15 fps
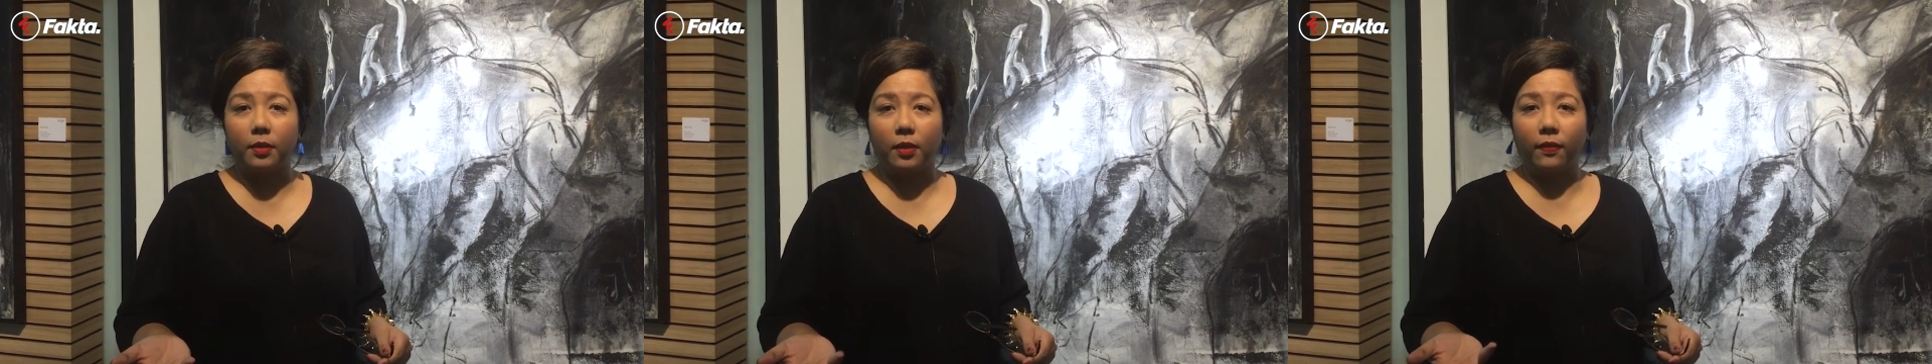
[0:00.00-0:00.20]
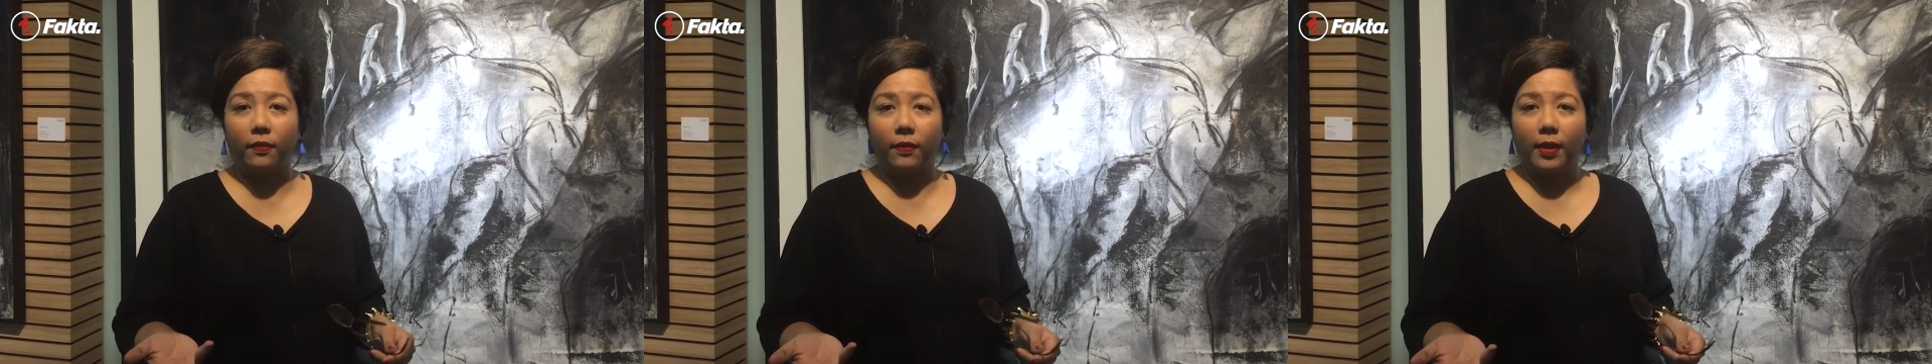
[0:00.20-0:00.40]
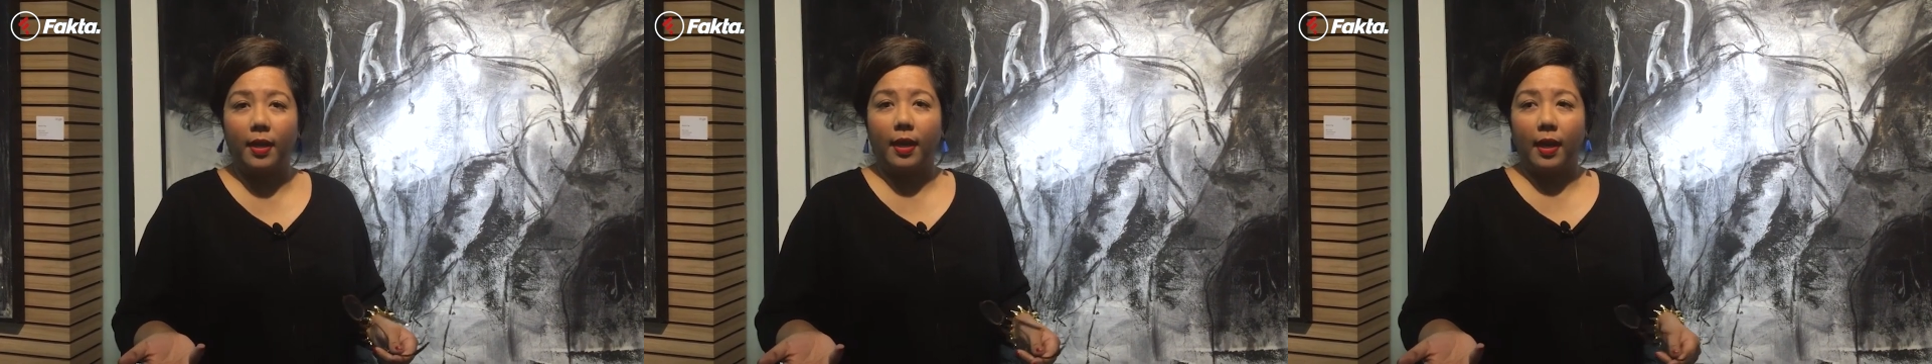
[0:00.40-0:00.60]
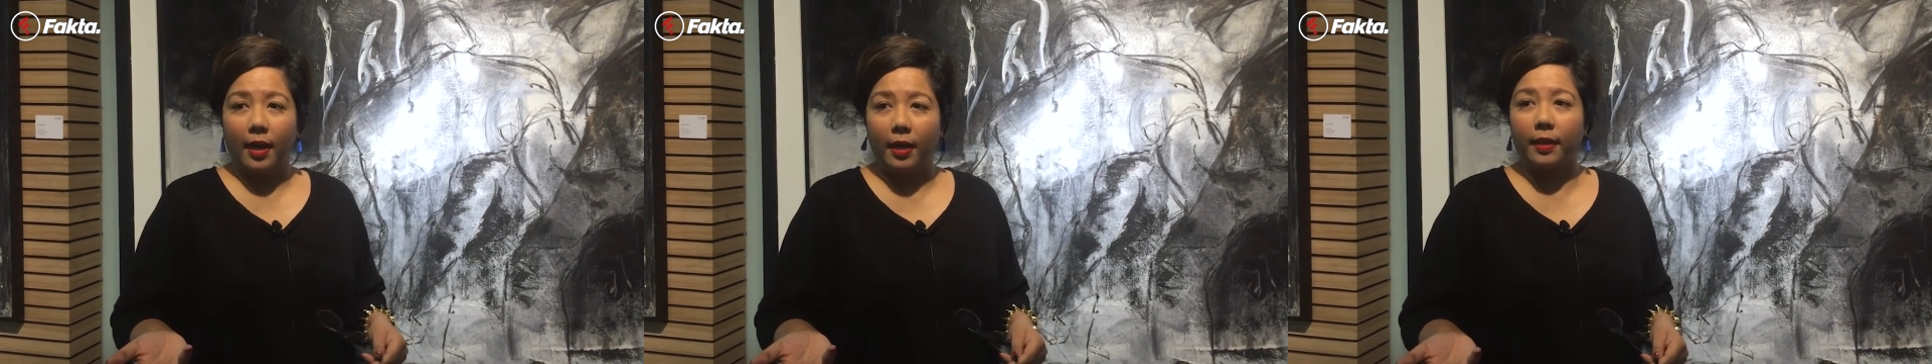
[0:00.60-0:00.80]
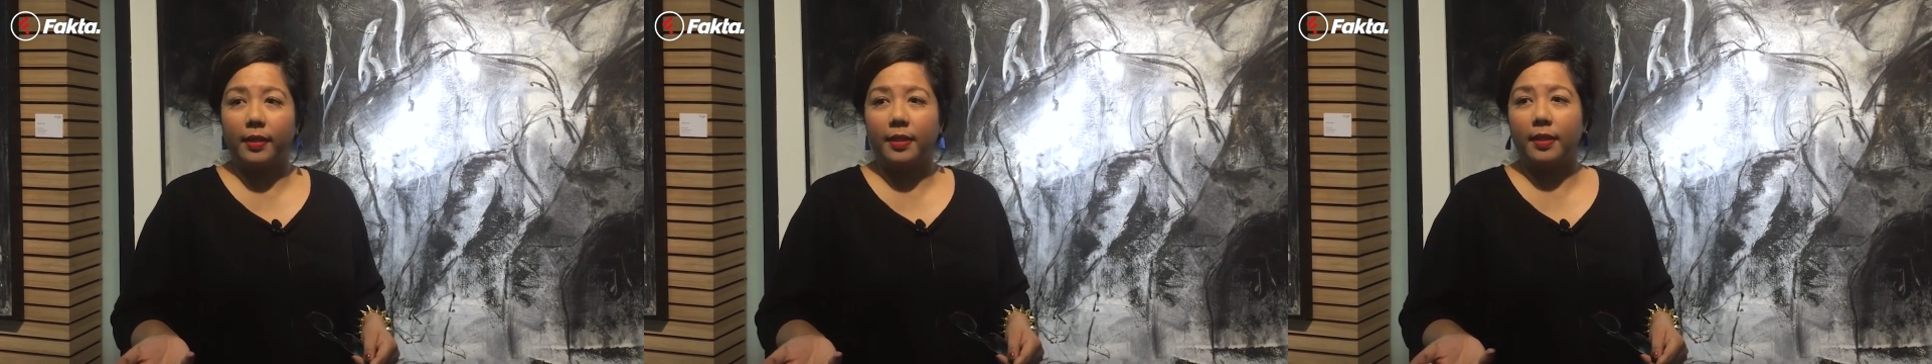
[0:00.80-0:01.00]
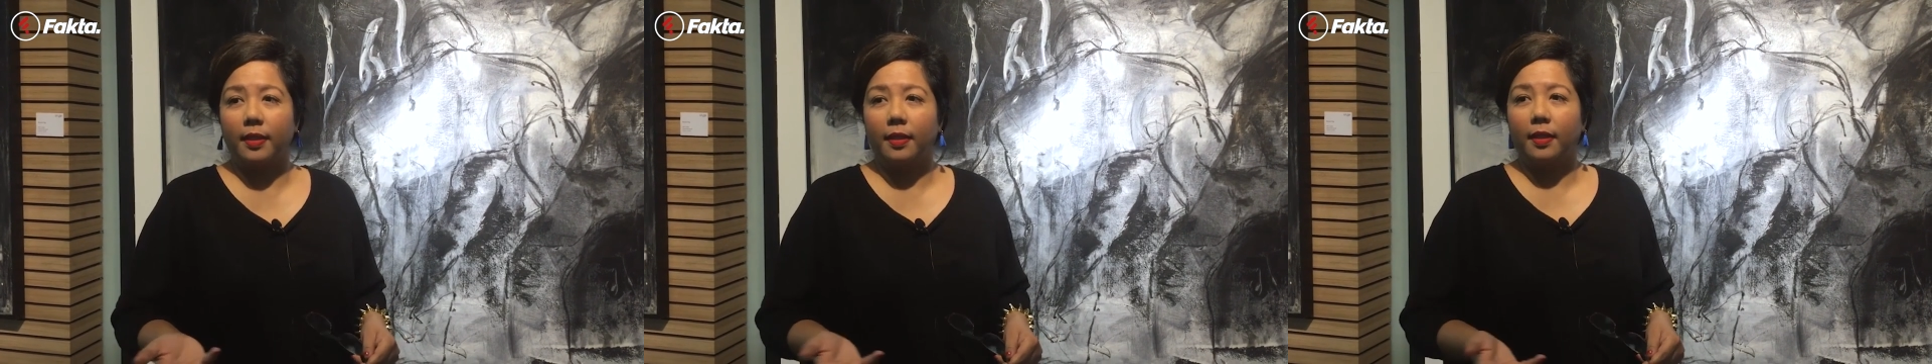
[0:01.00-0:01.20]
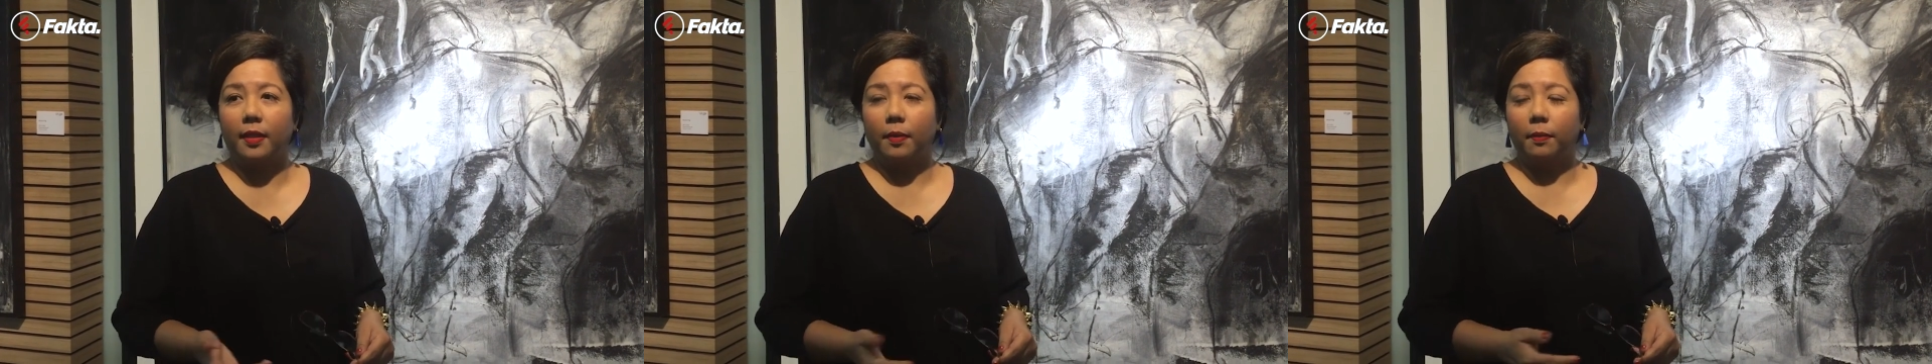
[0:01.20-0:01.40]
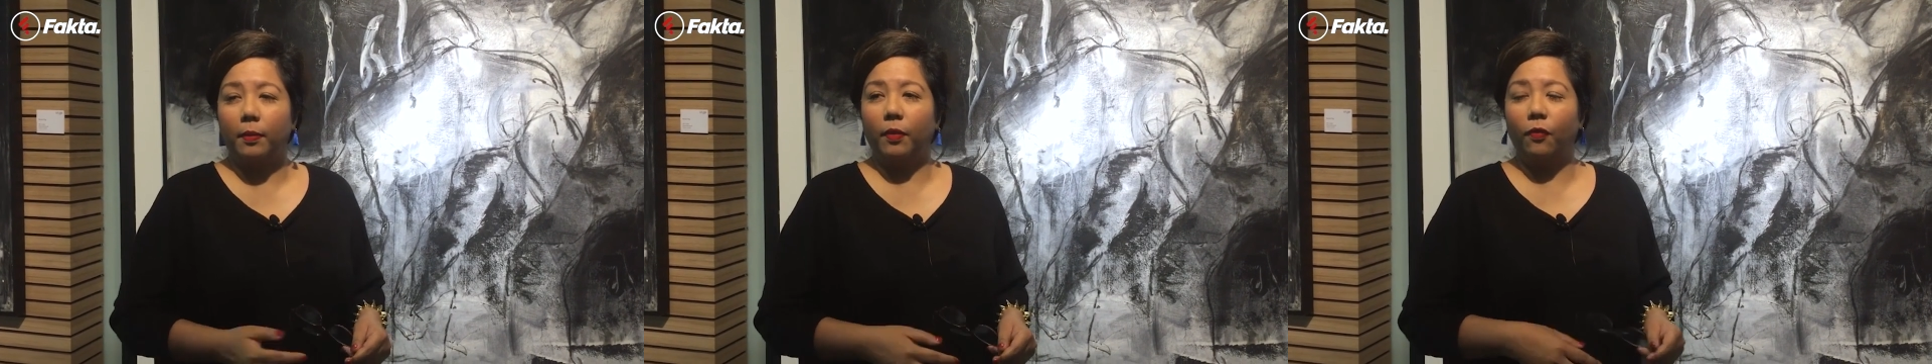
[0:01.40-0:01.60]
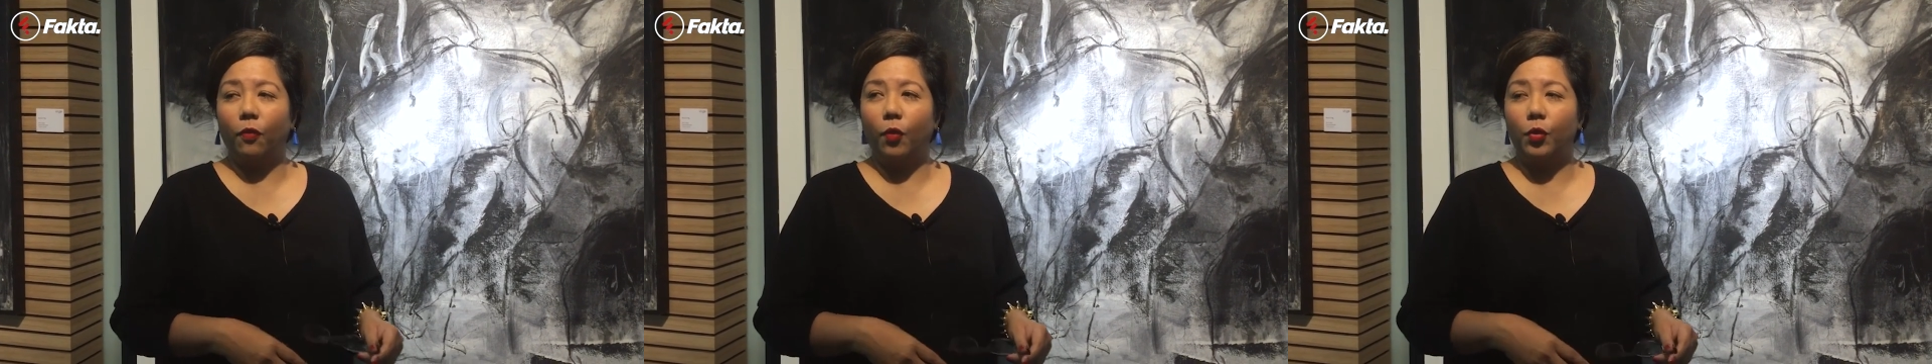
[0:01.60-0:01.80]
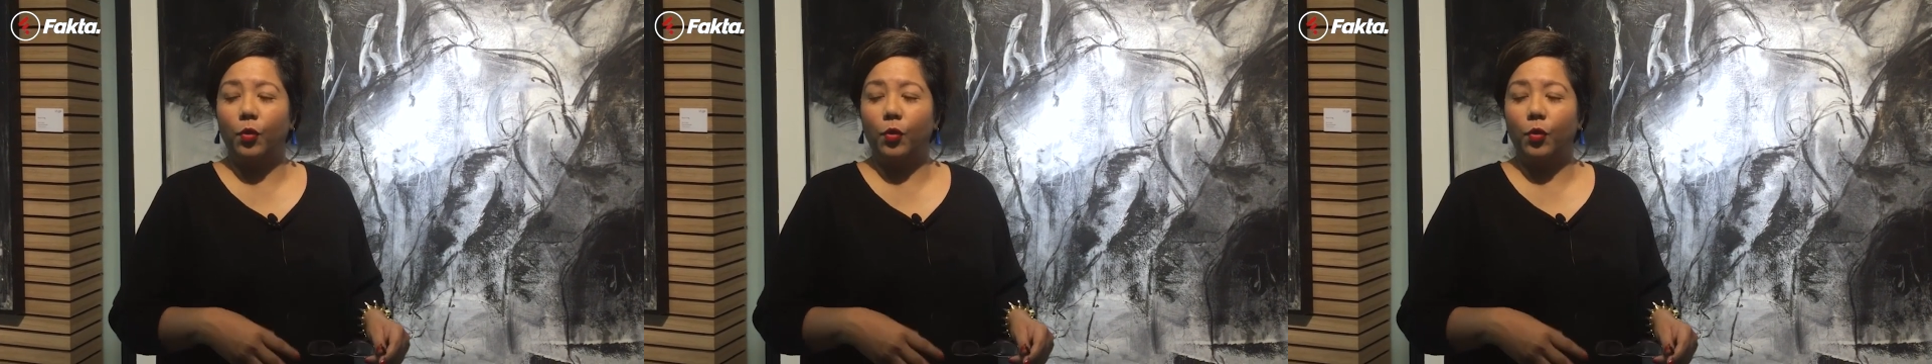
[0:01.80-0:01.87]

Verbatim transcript: of art before you